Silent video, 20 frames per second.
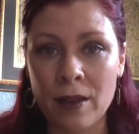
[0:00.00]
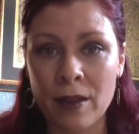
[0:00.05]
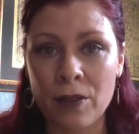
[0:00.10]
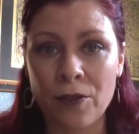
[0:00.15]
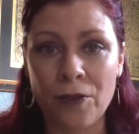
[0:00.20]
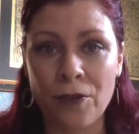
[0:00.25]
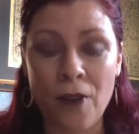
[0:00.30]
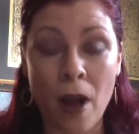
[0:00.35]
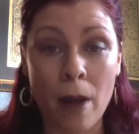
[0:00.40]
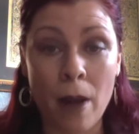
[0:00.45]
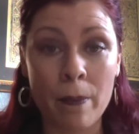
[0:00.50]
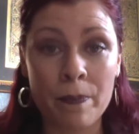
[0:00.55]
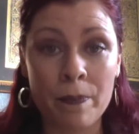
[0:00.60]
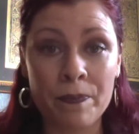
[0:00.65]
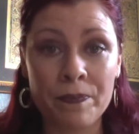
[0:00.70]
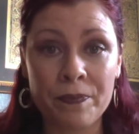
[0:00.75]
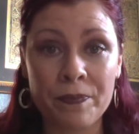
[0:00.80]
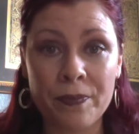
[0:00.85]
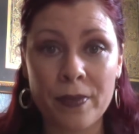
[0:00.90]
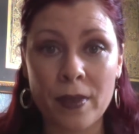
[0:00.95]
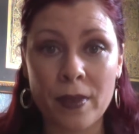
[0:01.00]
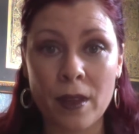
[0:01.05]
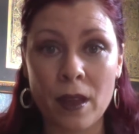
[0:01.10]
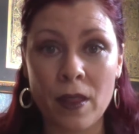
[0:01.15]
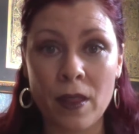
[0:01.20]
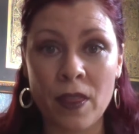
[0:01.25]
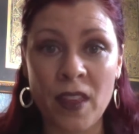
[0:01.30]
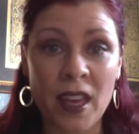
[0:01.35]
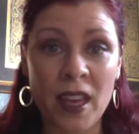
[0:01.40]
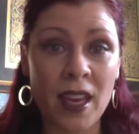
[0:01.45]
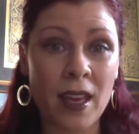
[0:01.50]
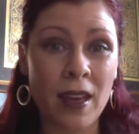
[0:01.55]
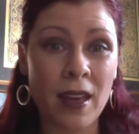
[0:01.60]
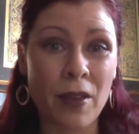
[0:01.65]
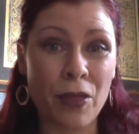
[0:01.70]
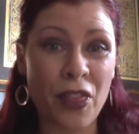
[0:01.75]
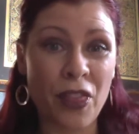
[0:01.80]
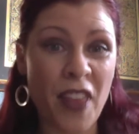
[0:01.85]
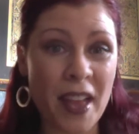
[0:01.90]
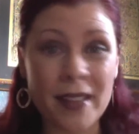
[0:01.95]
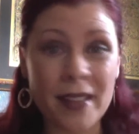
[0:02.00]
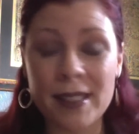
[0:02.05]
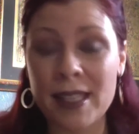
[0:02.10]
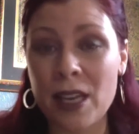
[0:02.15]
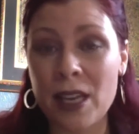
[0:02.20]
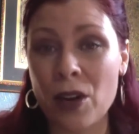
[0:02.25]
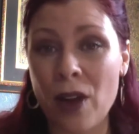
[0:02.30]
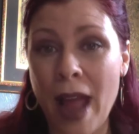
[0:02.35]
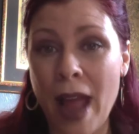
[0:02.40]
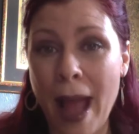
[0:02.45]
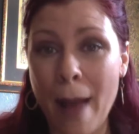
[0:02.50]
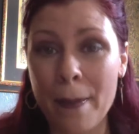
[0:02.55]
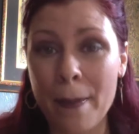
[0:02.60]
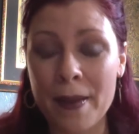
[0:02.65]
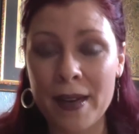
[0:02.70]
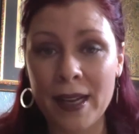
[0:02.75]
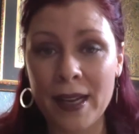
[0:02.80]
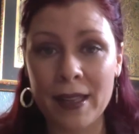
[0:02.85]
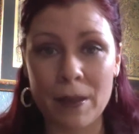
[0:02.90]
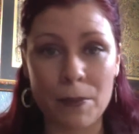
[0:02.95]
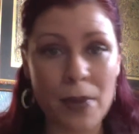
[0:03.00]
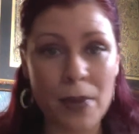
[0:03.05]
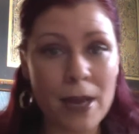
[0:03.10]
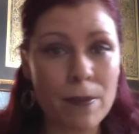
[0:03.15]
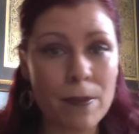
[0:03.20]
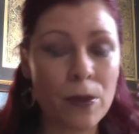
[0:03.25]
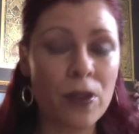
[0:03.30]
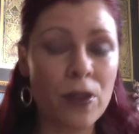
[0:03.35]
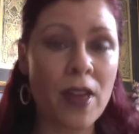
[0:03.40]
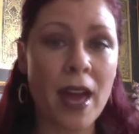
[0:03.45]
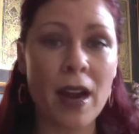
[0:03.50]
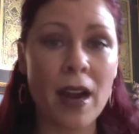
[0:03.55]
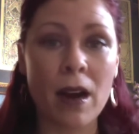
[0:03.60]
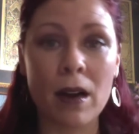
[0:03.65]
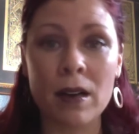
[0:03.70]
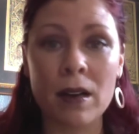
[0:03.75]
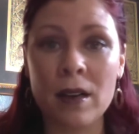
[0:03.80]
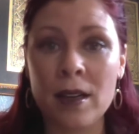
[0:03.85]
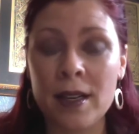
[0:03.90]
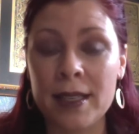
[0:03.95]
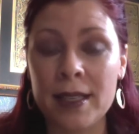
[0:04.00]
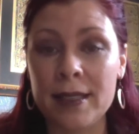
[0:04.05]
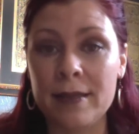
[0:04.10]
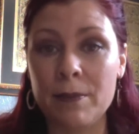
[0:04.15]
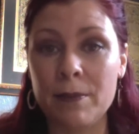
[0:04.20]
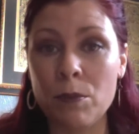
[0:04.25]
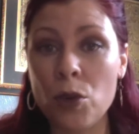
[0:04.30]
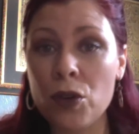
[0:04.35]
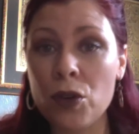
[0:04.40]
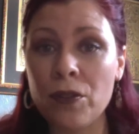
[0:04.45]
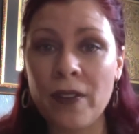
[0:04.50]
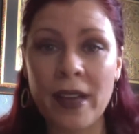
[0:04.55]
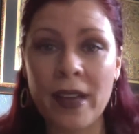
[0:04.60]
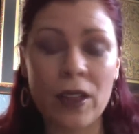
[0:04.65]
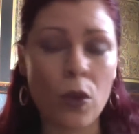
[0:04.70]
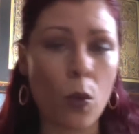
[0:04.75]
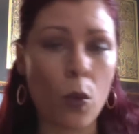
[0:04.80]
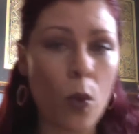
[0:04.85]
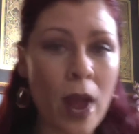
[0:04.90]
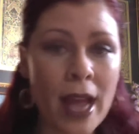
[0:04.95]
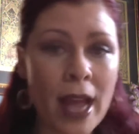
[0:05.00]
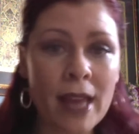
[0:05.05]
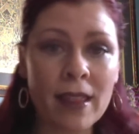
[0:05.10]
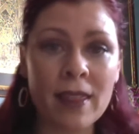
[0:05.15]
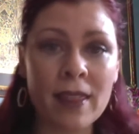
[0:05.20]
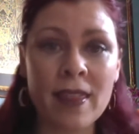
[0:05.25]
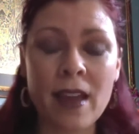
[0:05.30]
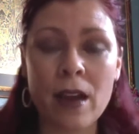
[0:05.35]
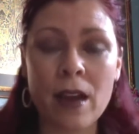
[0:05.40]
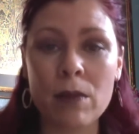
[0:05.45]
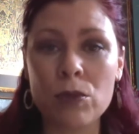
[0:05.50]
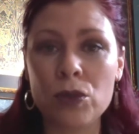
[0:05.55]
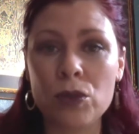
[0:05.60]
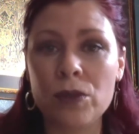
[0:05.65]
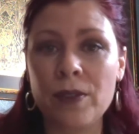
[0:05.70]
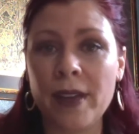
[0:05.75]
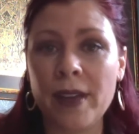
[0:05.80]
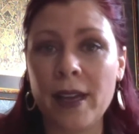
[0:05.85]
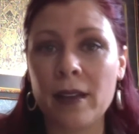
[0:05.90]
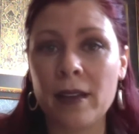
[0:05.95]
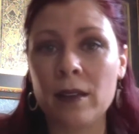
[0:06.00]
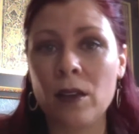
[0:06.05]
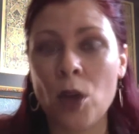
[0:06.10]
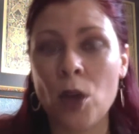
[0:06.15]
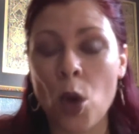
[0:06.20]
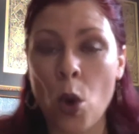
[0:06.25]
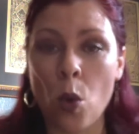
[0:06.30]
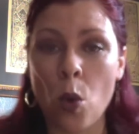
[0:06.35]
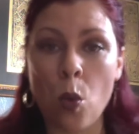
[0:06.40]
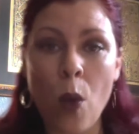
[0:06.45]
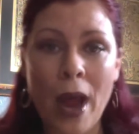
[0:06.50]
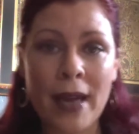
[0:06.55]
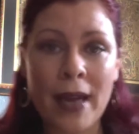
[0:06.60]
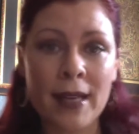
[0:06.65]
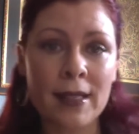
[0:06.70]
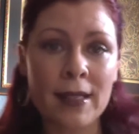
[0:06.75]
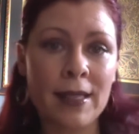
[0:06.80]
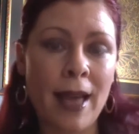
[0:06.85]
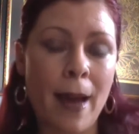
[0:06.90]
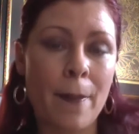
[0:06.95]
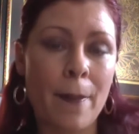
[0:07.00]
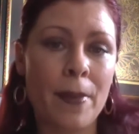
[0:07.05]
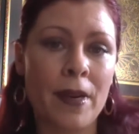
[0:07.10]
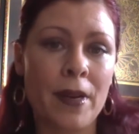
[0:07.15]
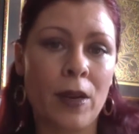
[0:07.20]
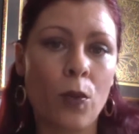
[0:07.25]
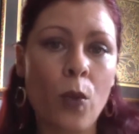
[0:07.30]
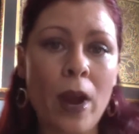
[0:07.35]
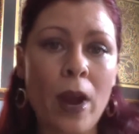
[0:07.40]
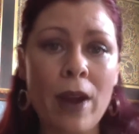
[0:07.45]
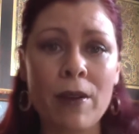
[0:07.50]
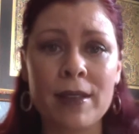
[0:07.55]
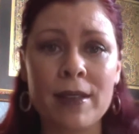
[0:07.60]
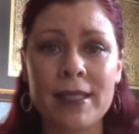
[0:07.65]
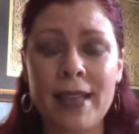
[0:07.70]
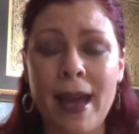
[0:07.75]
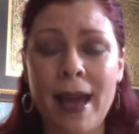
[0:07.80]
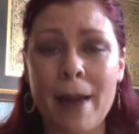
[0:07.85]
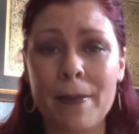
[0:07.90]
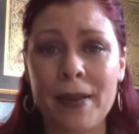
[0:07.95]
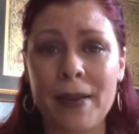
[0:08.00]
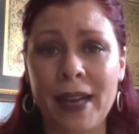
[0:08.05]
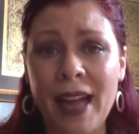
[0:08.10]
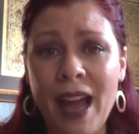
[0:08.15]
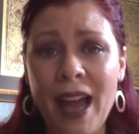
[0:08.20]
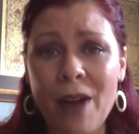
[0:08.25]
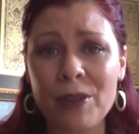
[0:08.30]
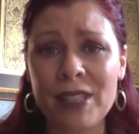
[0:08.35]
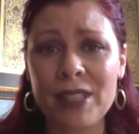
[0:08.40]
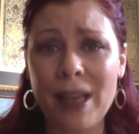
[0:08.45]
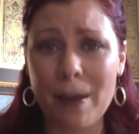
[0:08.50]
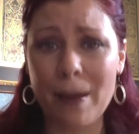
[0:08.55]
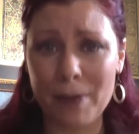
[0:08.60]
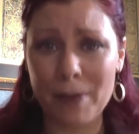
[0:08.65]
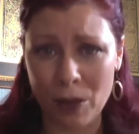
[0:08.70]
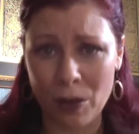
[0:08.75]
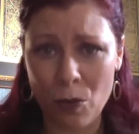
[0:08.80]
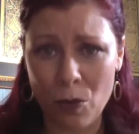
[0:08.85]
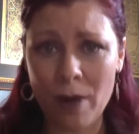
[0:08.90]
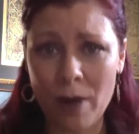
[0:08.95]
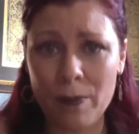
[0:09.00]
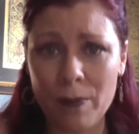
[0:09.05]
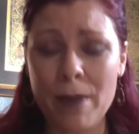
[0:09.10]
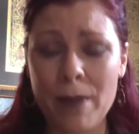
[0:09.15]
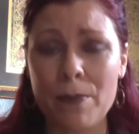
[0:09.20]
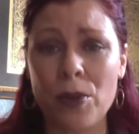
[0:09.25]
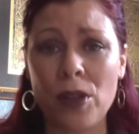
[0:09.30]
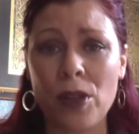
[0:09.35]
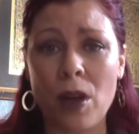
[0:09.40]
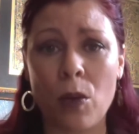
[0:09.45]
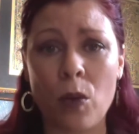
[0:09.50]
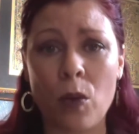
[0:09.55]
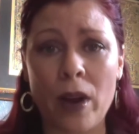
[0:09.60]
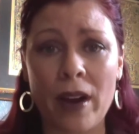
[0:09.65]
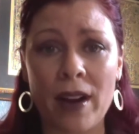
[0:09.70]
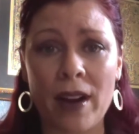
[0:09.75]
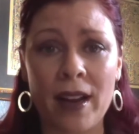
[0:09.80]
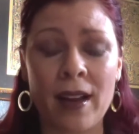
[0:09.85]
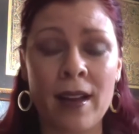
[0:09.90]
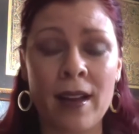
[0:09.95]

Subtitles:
from the things that are happening, the people that are moving, the way that they're moving, when it's happening, where it's happening, how it's happening, what people are wearing?